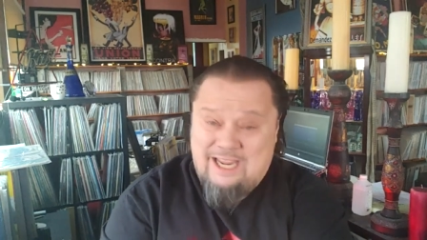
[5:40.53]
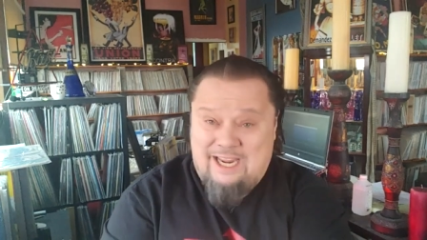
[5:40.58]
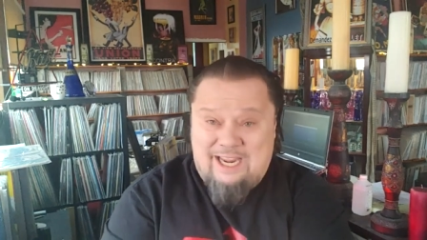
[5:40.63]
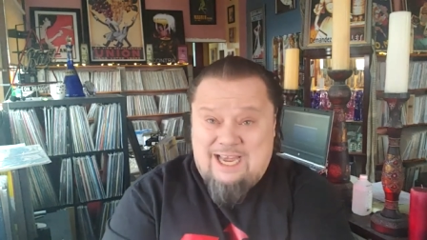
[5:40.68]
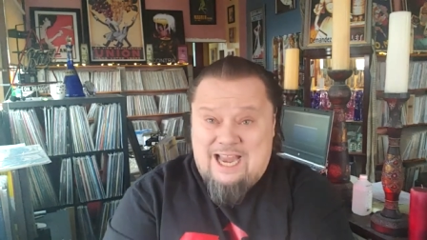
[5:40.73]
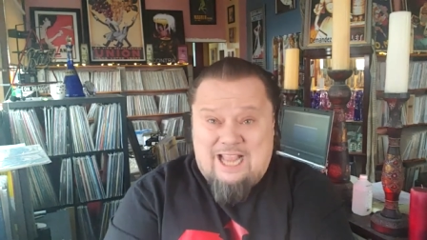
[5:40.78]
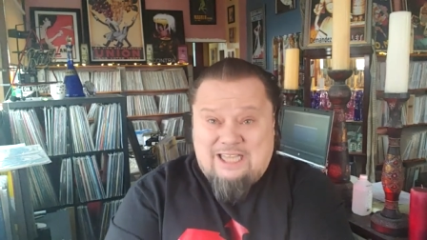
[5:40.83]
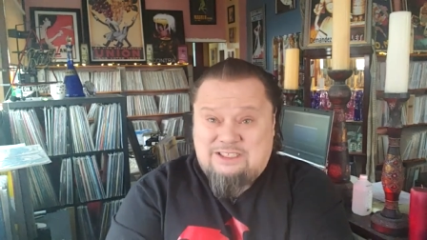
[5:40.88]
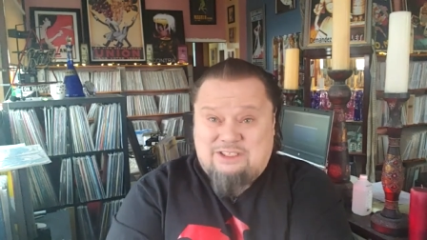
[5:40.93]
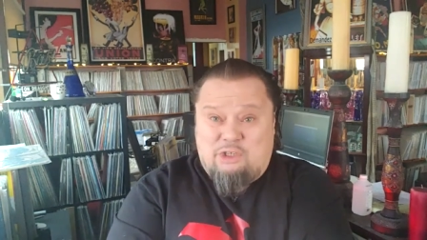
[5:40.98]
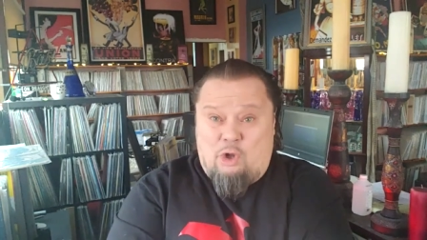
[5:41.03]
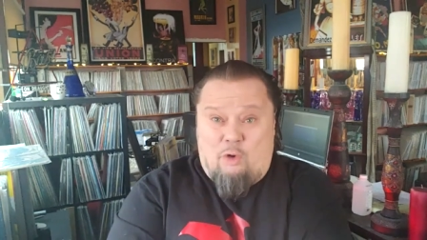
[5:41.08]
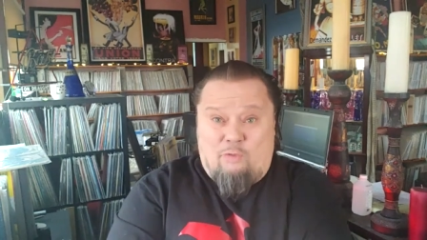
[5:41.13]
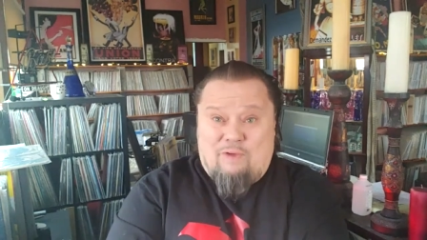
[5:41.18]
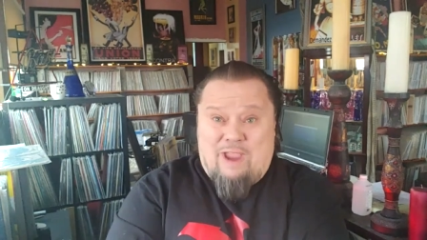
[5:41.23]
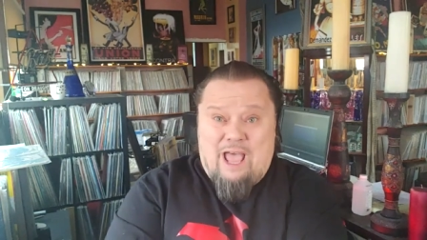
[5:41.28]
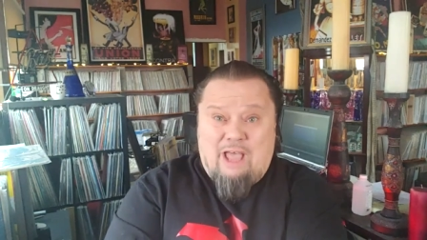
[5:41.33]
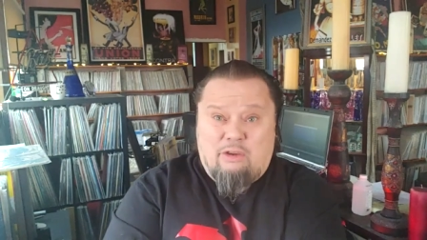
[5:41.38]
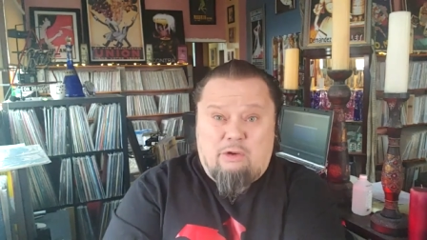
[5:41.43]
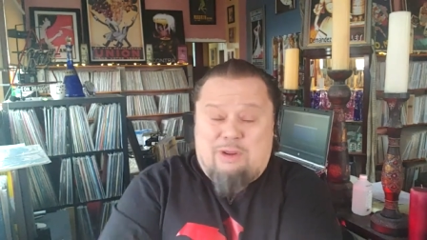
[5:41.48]
it has no
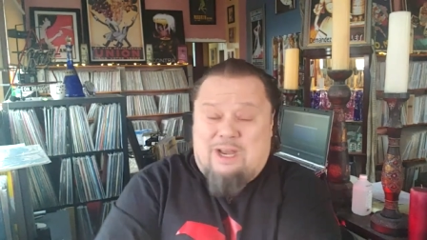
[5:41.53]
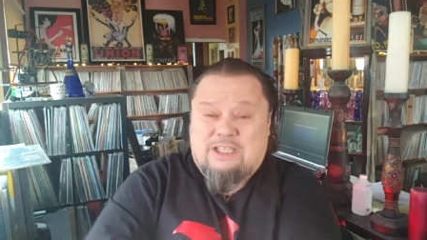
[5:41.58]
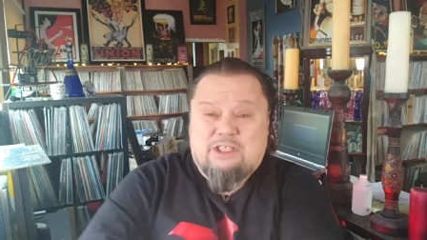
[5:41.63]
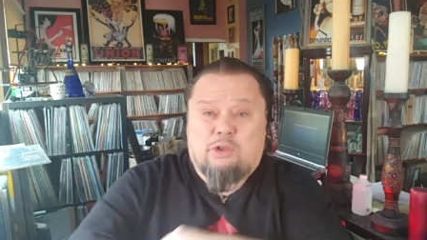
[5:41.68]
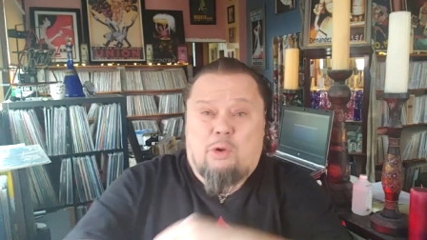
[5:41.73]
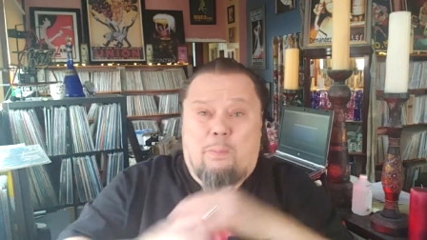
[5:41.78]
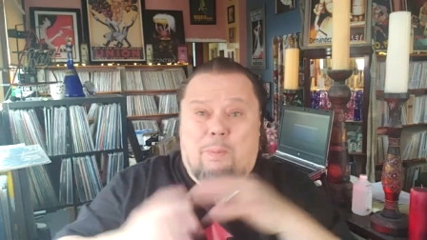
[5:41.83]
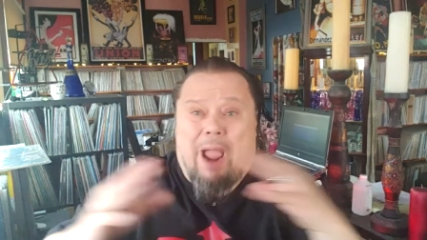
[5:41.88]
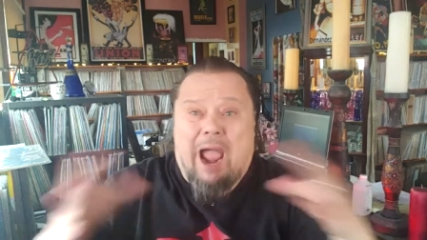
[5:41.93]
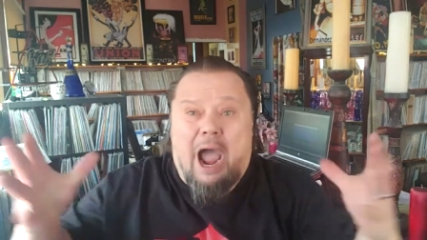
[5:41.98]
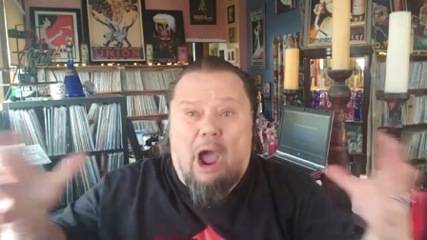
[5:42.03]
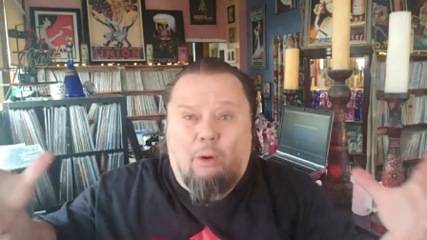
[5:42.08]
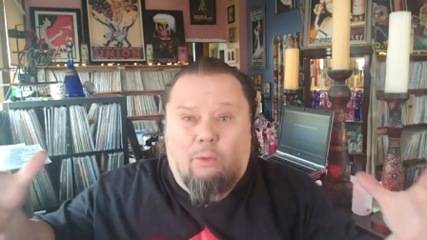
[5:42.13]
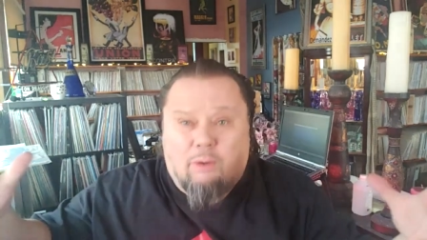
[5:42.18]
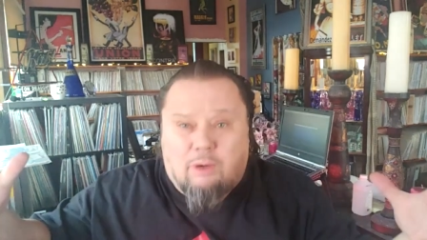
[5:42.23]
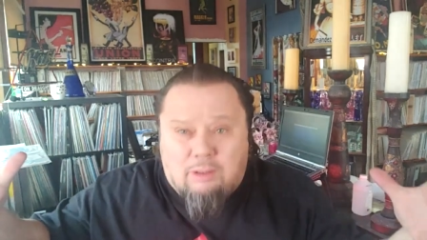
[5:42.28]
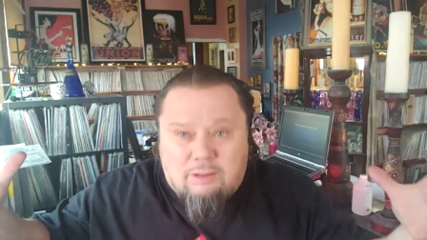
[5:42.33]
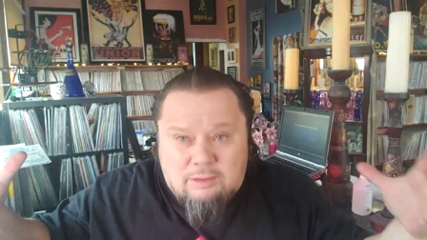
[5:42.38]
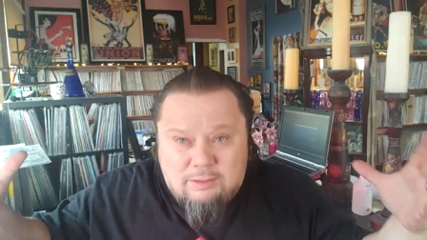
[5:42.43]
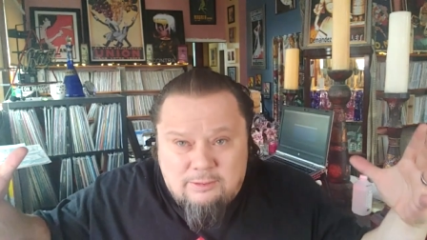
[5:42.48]
value, it has no
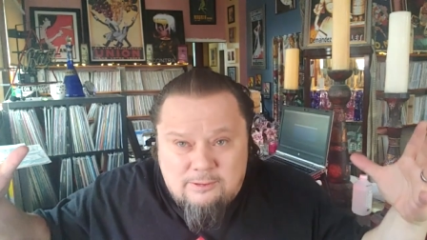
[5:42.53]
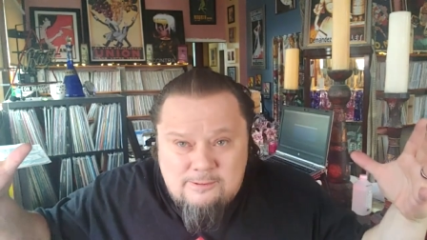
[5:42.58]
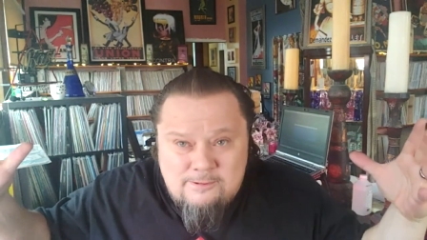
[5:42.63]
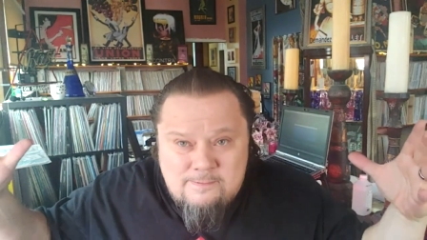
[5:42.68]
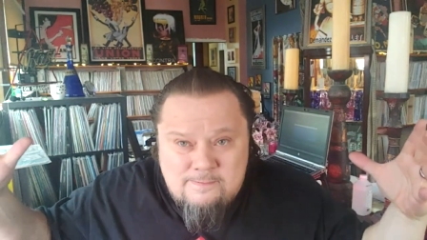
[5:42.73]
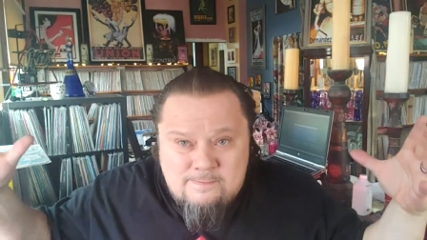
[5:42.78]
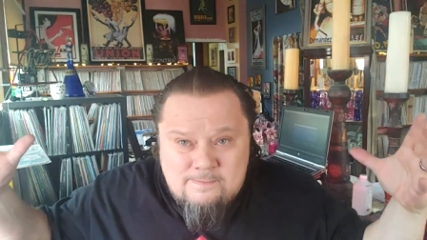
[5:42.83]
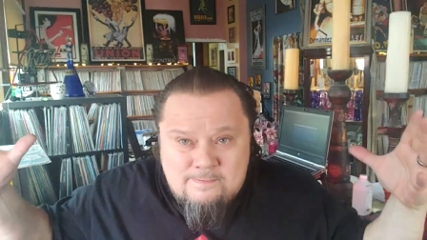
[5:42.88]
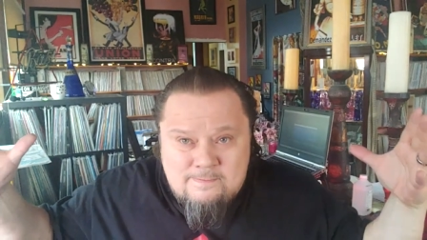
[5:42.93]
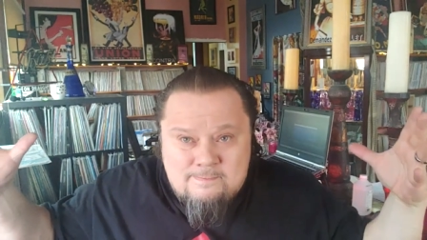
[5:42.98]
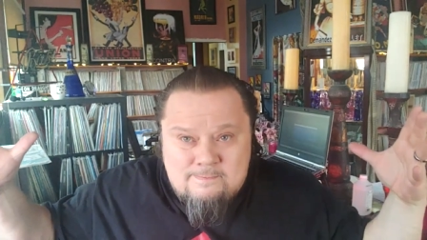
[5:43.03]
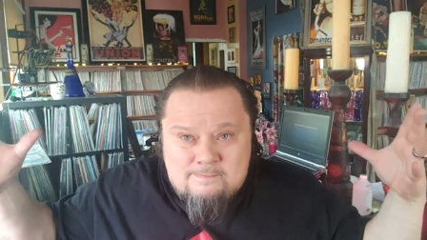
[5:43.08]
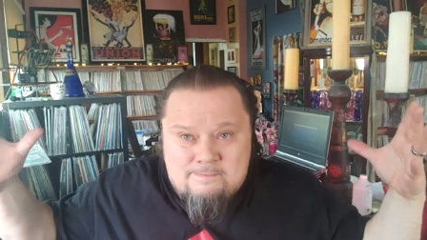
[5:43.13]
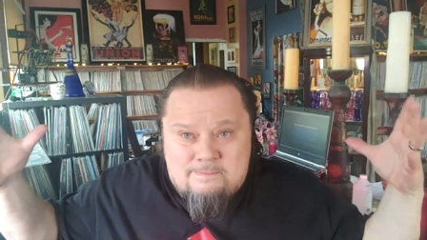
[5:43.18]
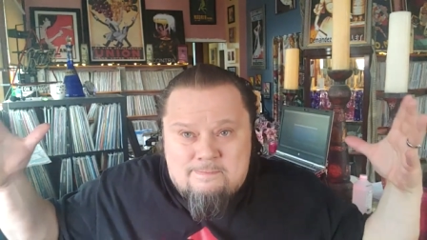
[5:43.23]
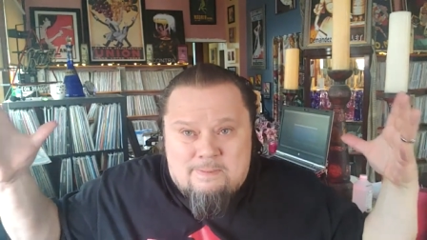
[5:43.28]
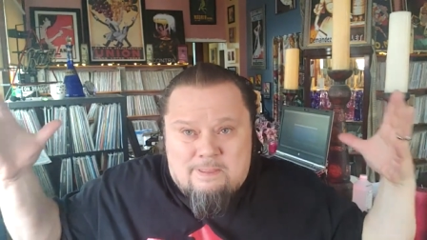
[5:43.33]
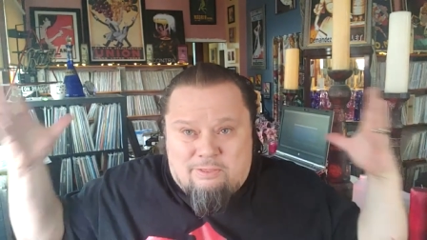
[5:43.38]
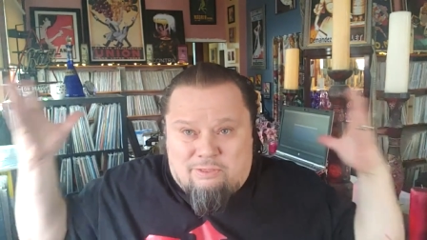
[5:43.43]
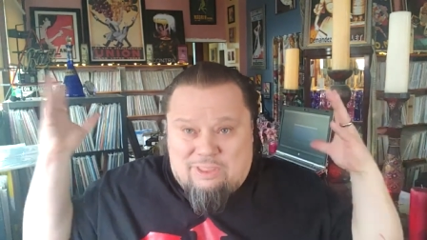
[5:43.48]
power.
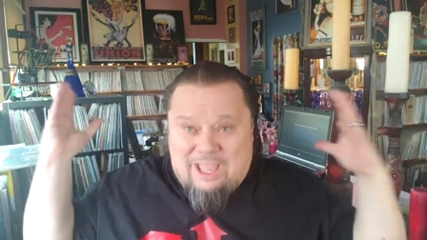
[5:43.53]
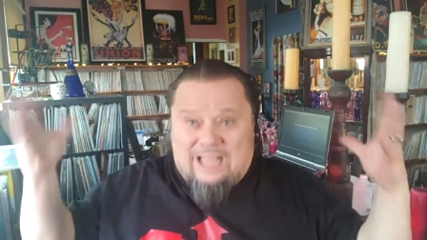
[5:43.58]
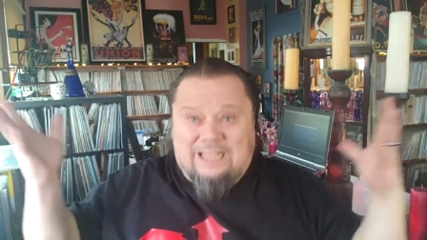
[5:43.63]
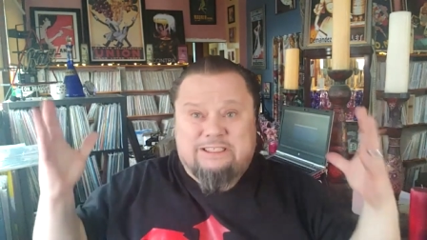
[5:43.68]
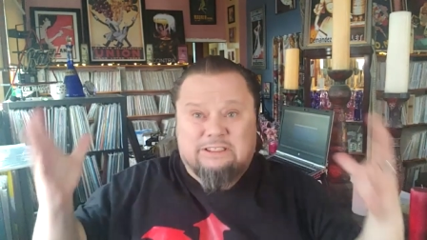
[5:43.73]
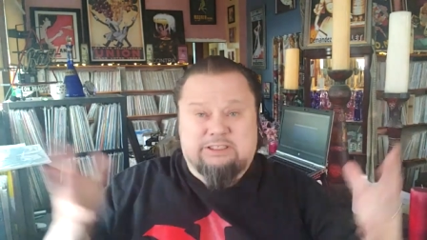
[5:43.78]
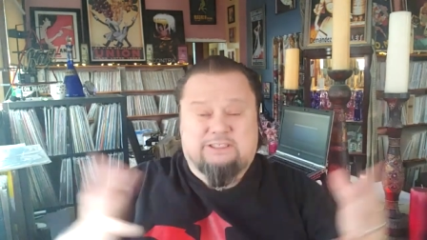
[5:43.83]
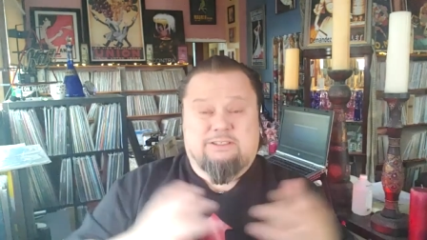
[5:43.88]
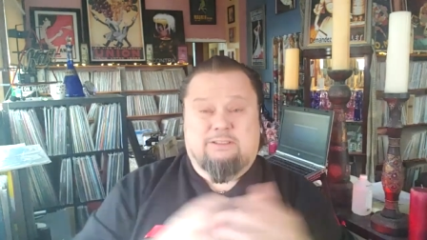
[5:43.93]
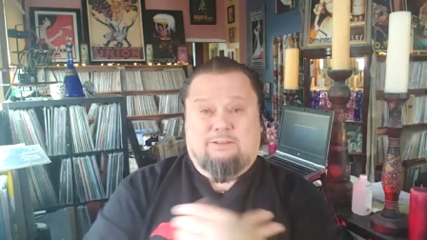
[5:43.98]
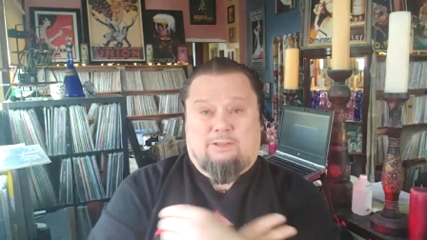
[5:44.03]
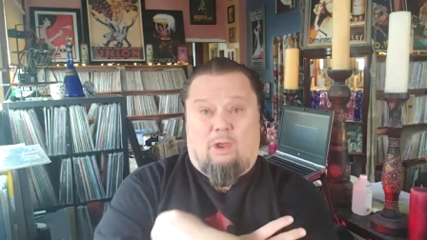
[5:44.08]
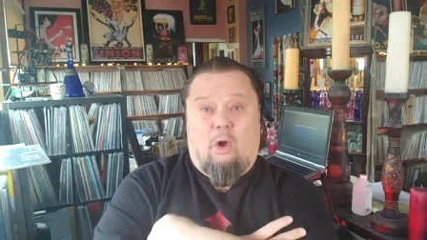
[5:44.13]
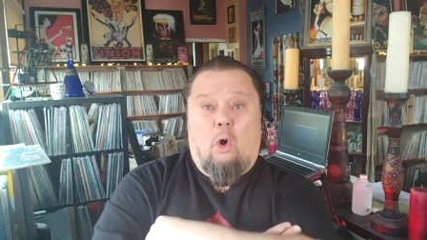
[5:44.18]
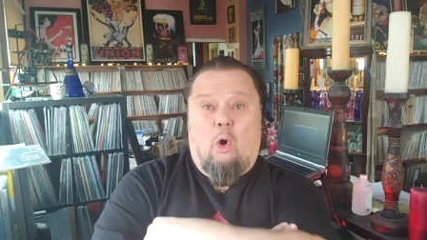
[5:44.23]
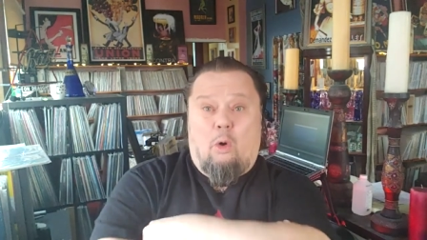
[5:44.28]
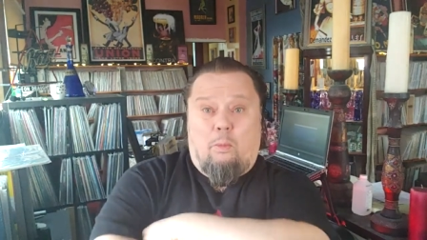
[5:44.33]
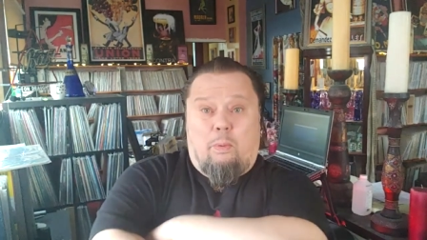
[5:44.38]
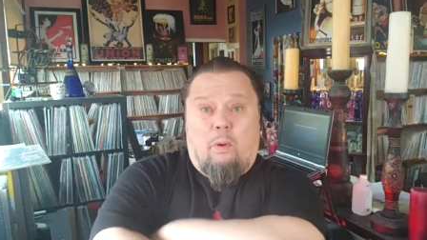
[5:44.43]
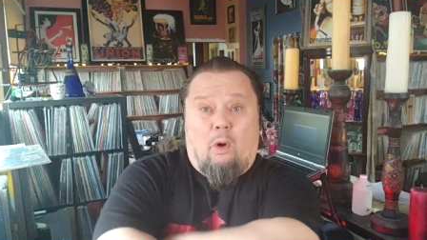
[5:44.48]
That's the
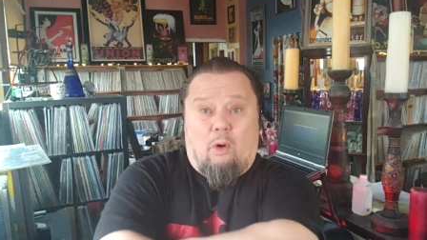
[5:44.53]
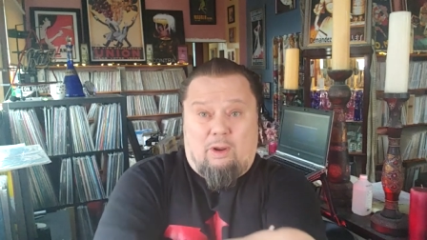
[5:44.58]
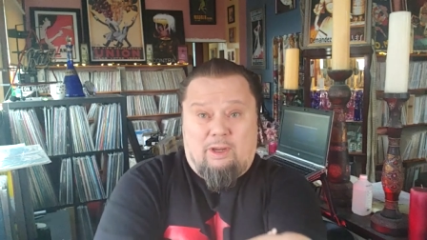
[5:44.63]
whole